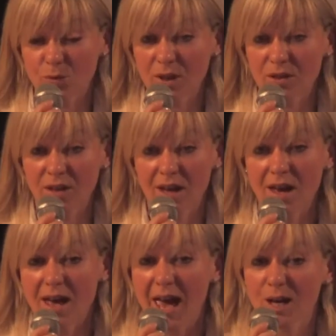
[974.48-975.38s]
with
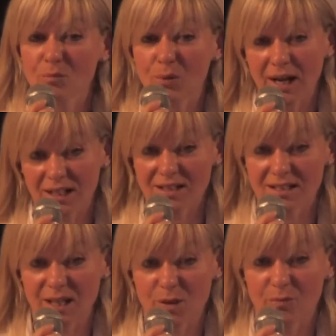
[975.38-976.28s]
and
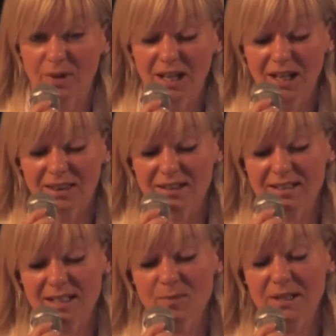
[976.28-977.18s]
practice them. The
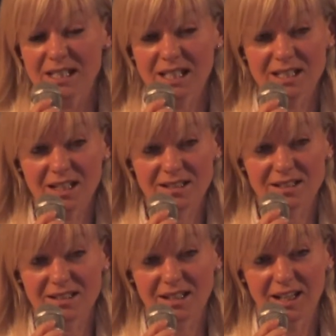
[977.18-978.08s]
CBT
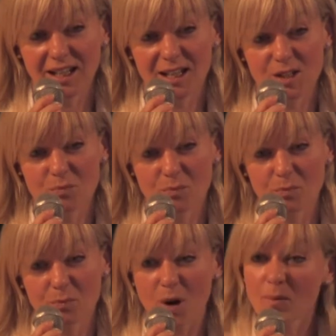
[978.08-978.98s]
test is
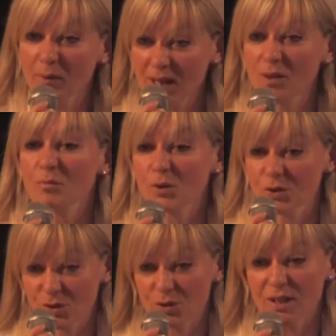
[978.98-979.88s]
probably the most
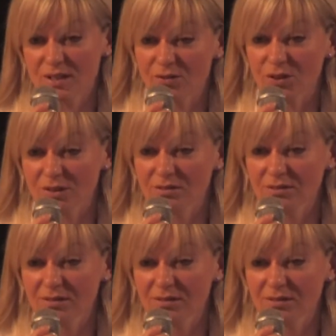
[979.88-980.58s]
stressful.